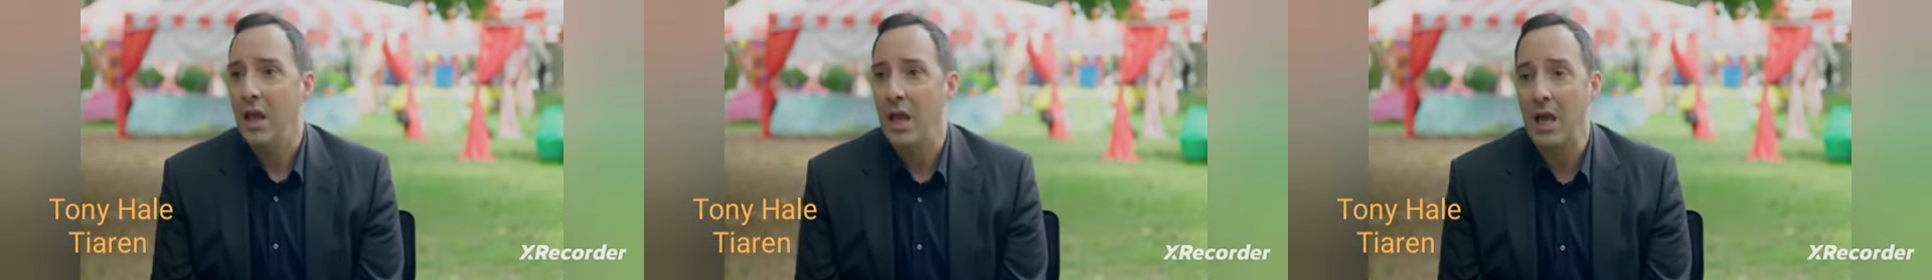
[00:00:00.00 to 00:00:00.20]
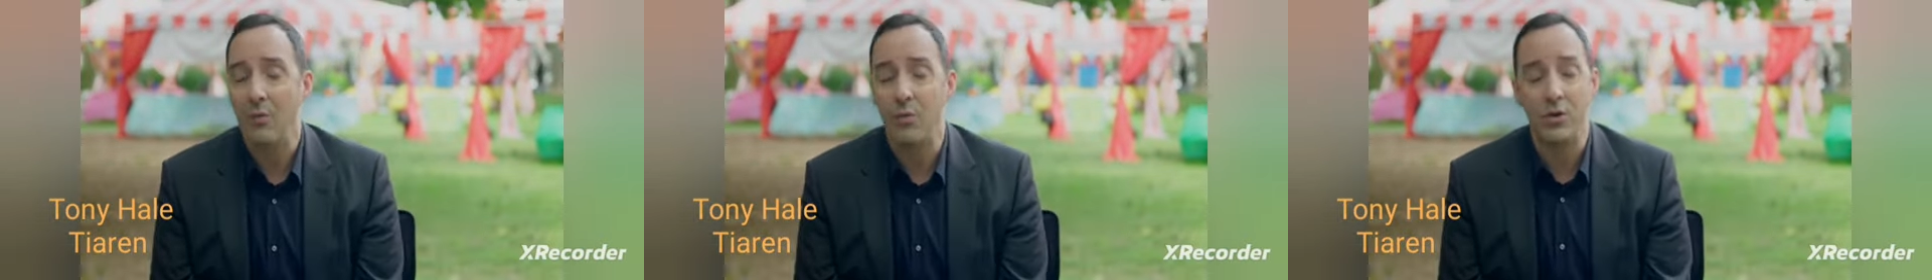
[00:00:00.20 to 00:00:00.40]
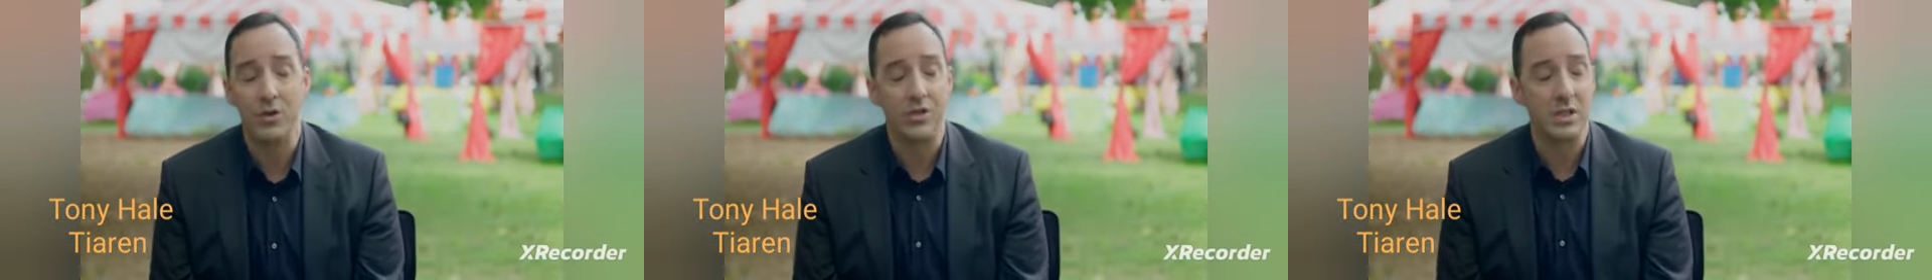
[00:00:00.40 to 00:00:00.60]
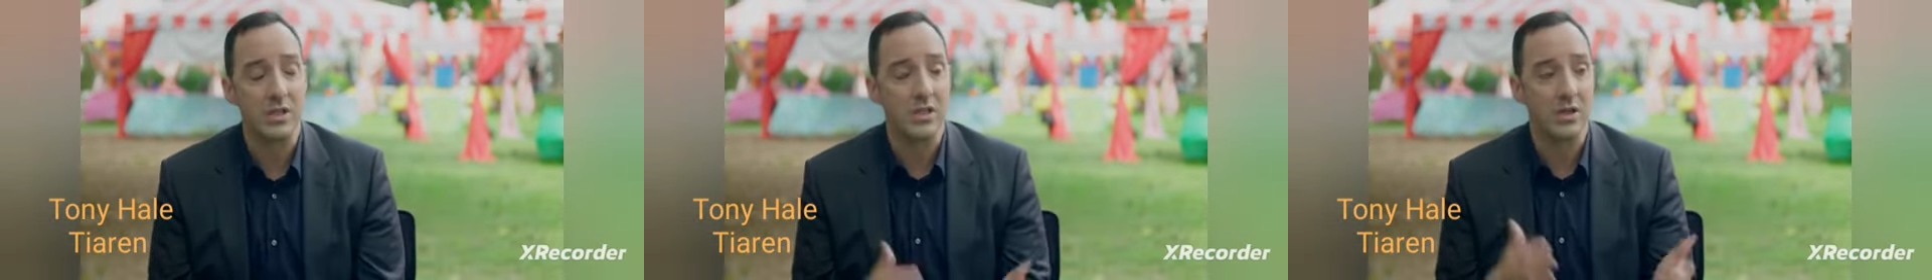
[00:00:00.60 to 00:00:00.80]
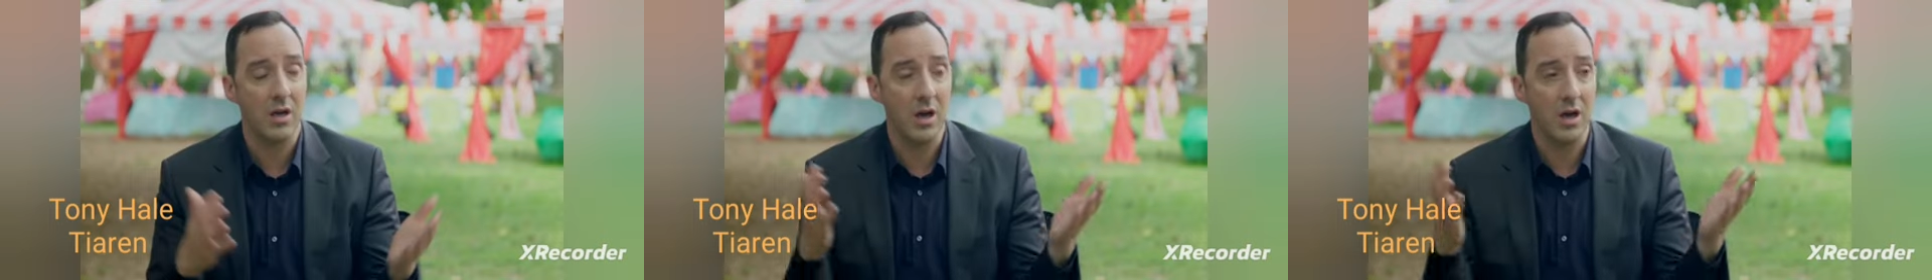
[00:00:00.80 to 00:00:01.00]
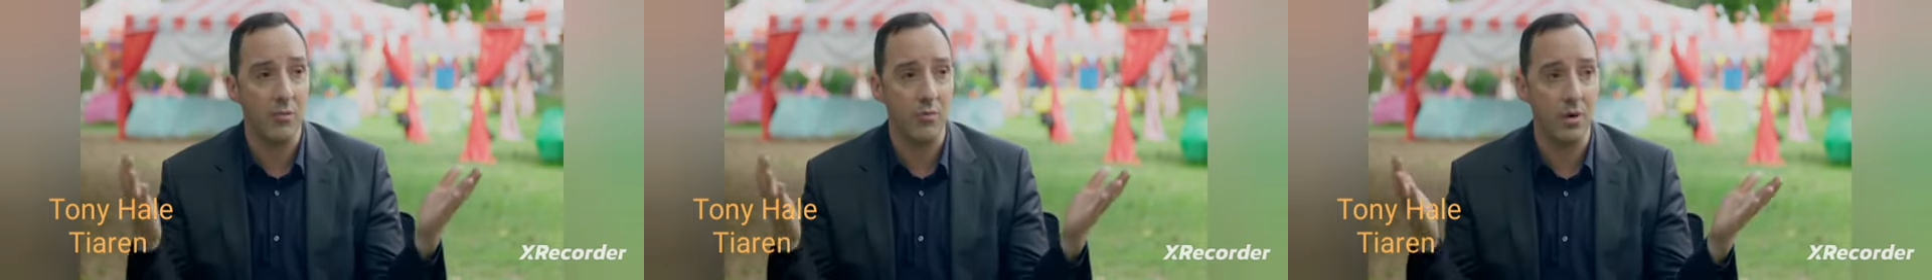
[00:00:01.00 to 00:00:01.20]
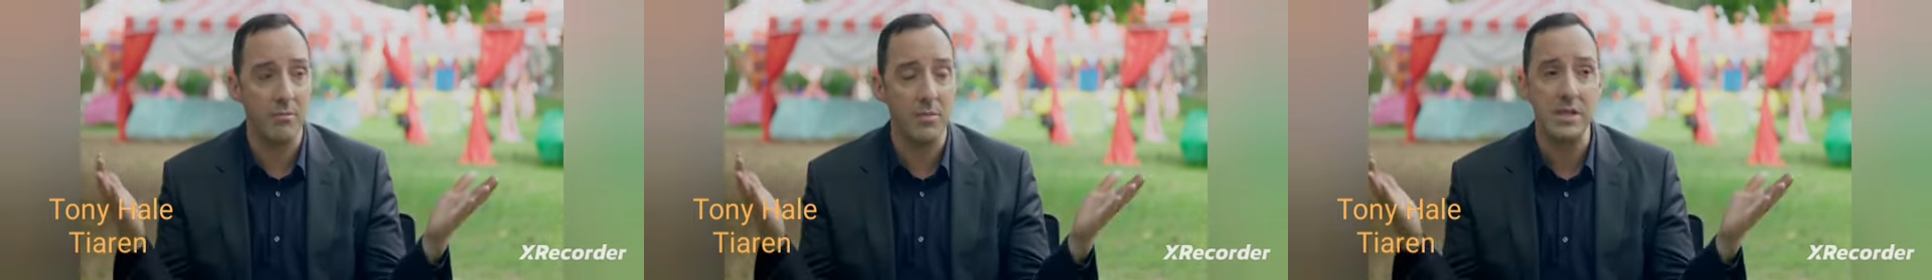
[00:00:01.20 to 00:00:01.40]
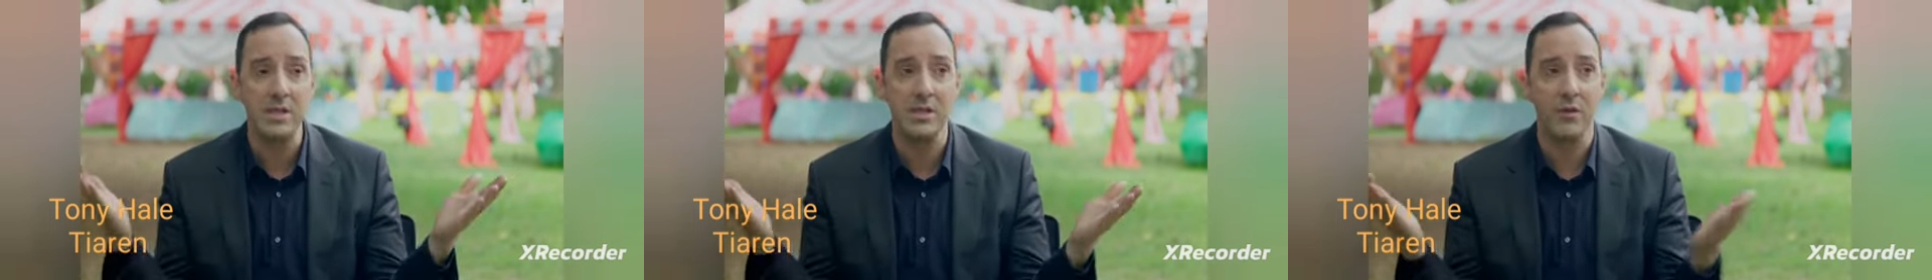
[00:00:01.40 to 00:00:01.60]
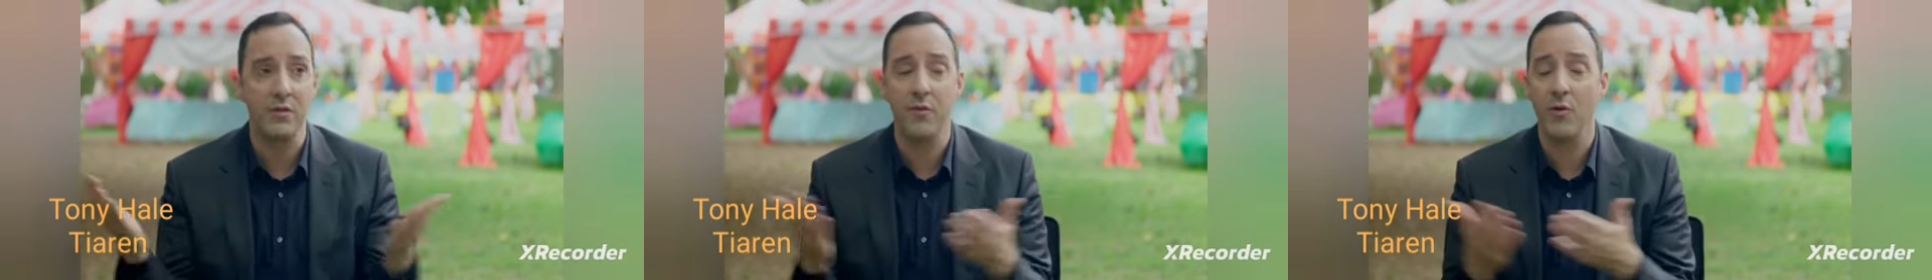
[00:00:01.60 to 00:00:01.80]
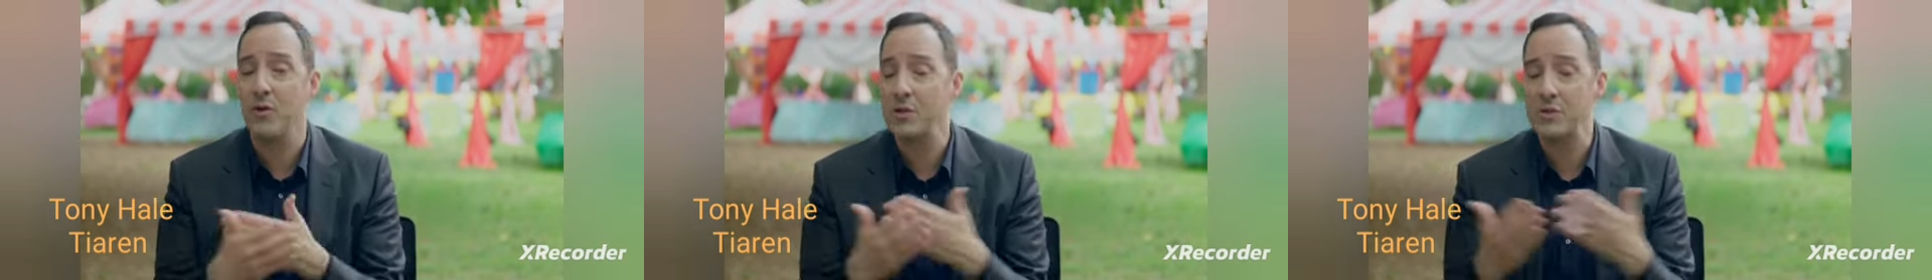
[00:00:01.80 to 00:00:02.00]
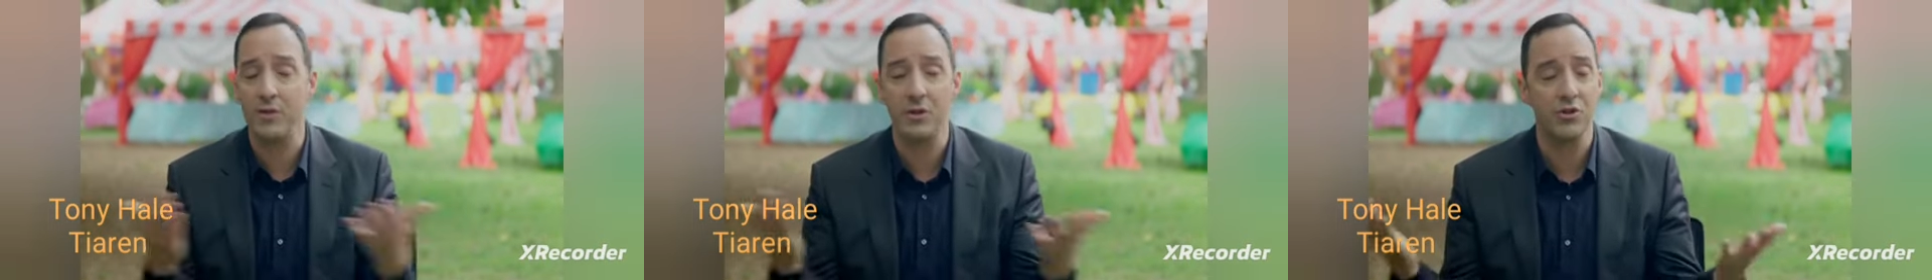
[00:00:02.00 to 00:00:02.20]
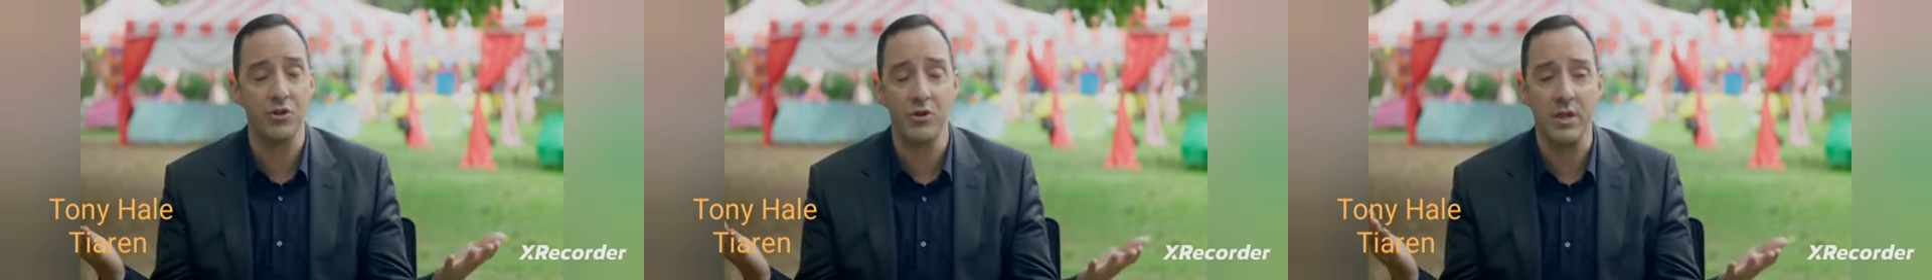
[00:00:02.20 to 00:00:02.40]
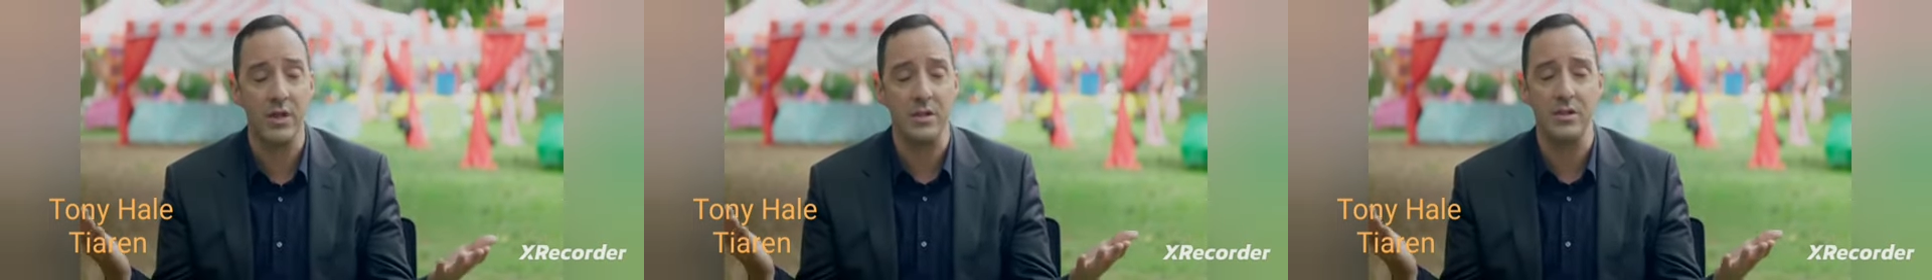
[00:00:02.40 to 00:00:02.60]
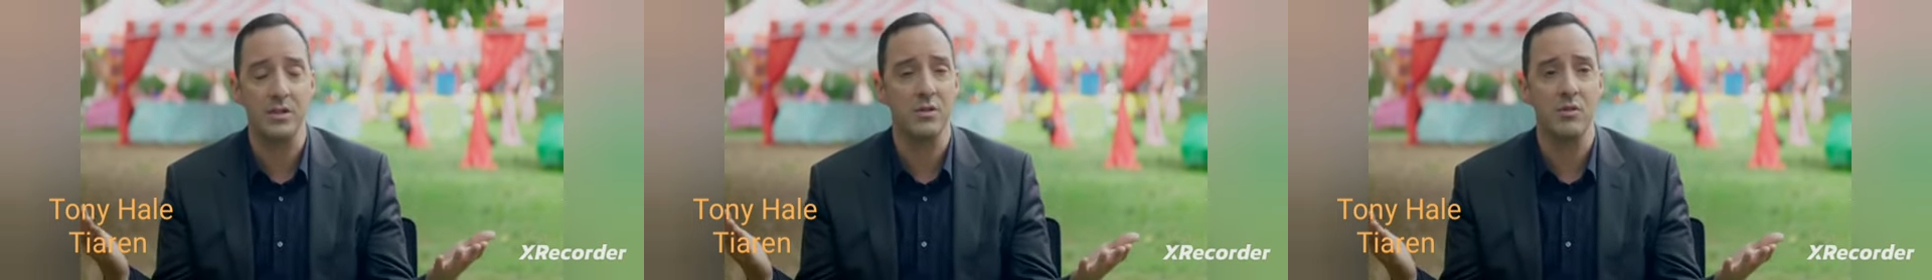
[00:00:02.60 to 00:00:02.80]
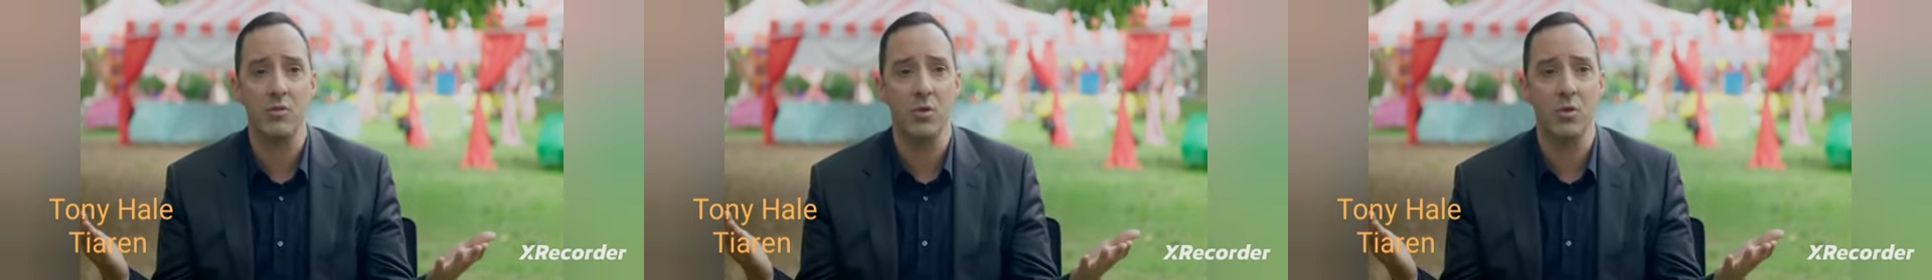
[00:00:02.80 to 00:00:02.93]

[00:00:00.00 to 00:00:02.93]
and we're missing the forest for the trees.